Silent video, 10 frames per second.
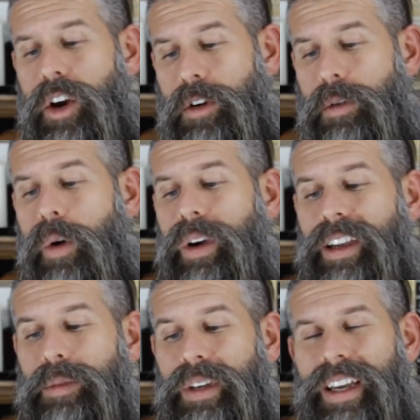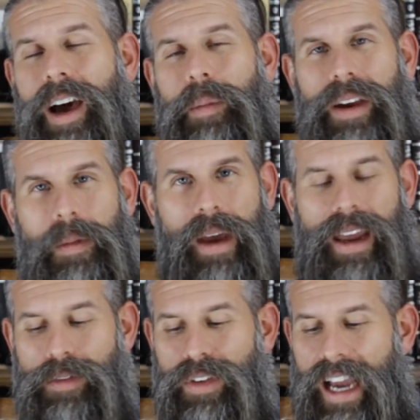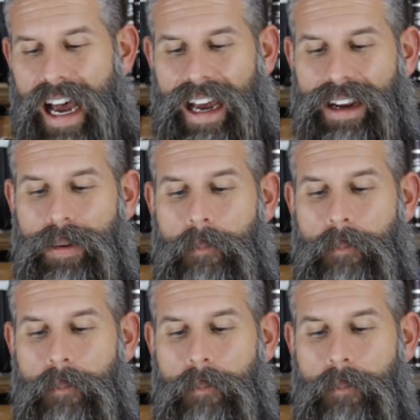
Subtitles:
growing and becoming a man of God.